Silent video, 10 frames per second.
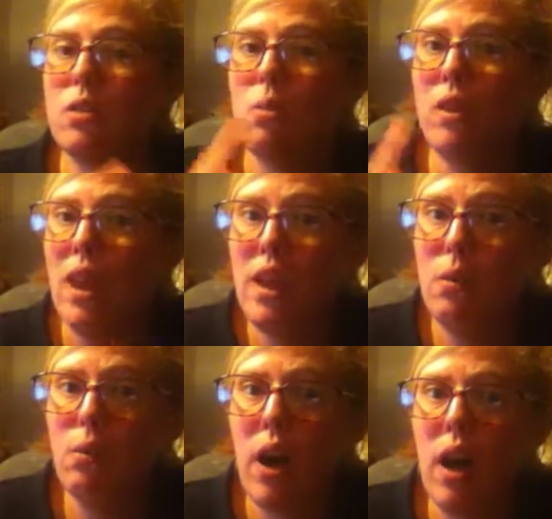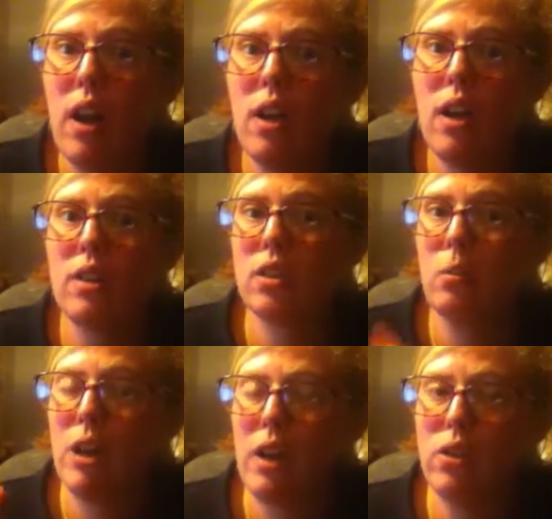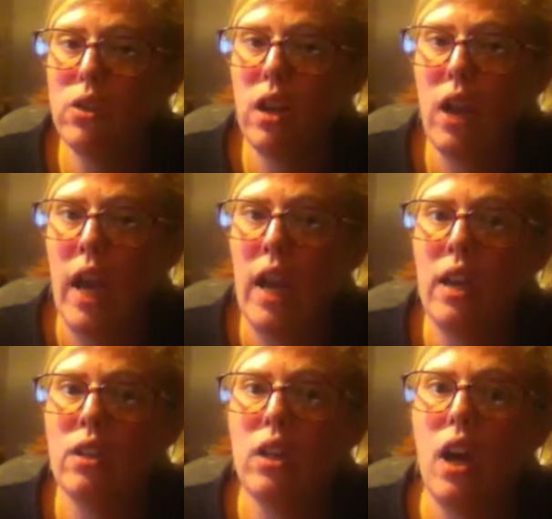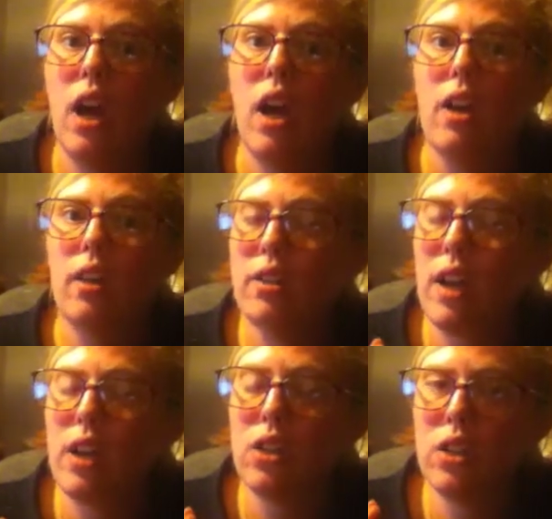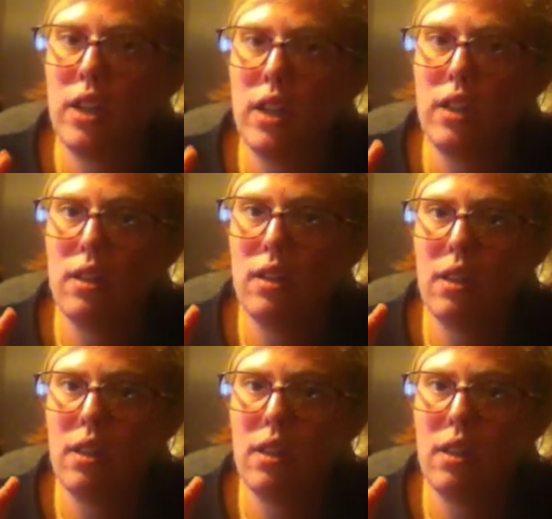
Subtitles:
when they get fired and someone else their age that actually